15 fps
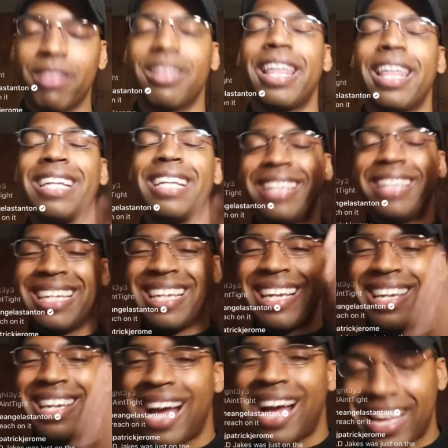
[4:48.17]
They did
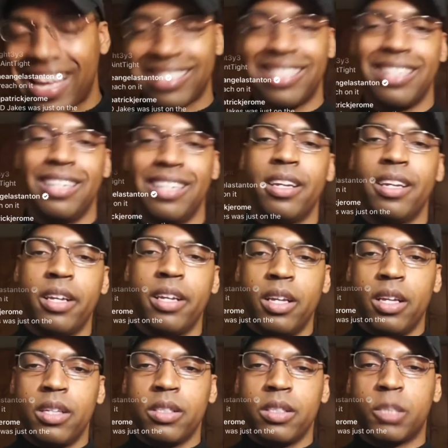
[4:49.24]
not
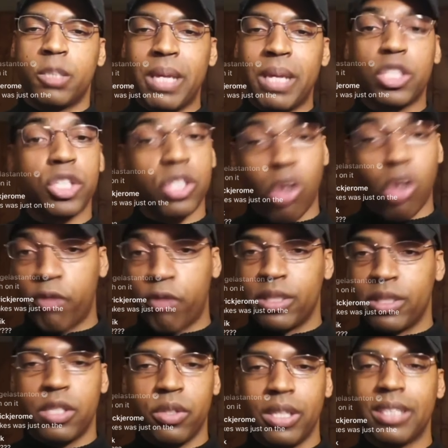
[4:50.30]
speak soft
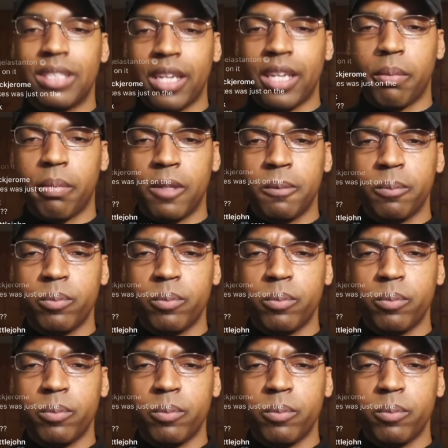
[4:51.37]
to this enemy.